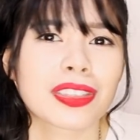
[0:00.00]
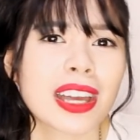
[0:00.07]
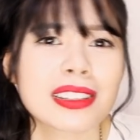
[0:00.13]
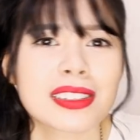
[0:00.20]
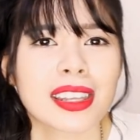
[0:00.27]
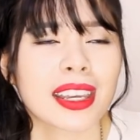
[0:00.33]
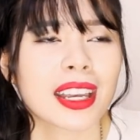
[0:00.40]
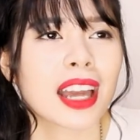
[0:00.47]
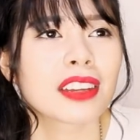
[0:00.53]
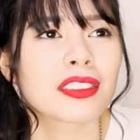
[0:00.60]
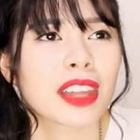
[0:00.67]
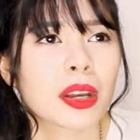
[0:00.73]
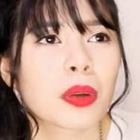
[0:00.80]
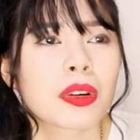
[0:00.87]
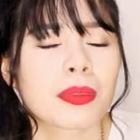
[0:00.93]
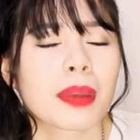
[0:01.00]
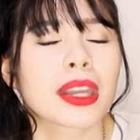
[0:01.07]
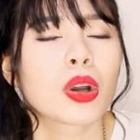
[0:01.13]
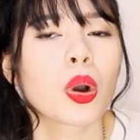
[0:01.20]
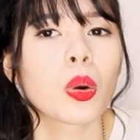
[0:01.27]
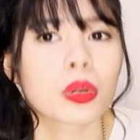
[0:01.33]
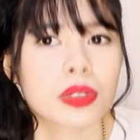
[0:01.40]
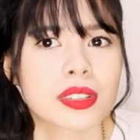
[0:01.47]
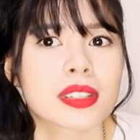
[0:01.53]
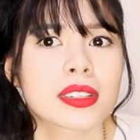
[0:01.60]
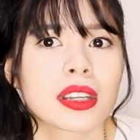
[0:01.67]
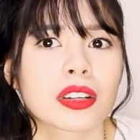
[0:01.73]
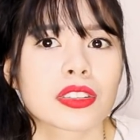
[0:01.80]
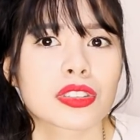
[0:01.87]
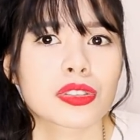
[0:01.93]
That's like kind of like one of my goals
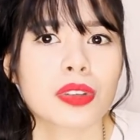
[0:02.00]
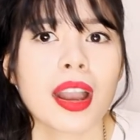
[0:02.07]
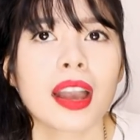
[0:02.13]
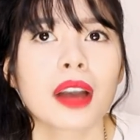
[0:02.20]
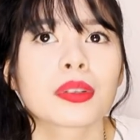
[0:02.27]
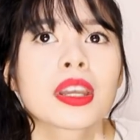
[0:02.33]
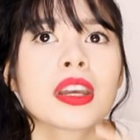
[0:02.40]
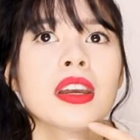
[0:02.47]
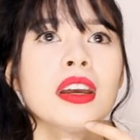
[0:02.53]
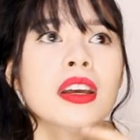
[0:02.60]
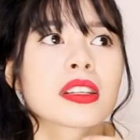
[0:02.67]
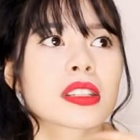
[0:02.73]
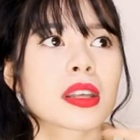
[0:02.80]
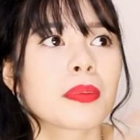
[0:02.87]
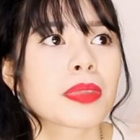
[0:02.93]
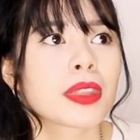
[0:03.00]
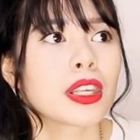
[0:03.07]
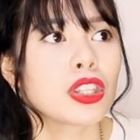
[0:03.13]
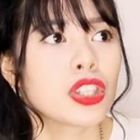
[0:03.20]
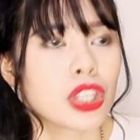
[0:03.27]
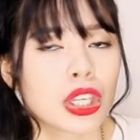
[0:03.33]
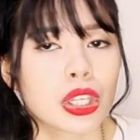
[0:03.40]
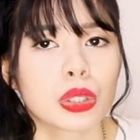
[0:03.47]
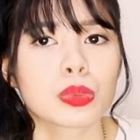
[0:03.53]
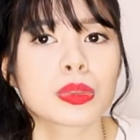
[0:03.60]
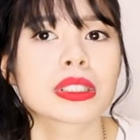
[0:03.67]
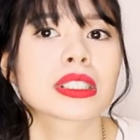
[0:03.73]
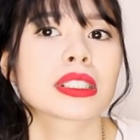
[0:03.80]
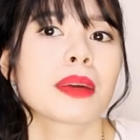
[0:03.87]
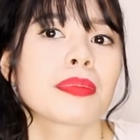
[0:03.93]
this year, to try out something new
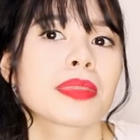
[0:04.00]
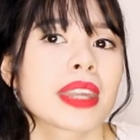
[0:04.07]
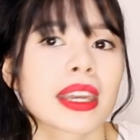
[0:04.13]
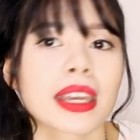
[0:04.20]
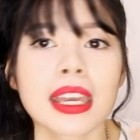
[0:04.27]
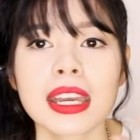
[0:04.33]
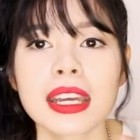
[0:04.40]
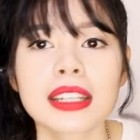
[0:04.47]
and something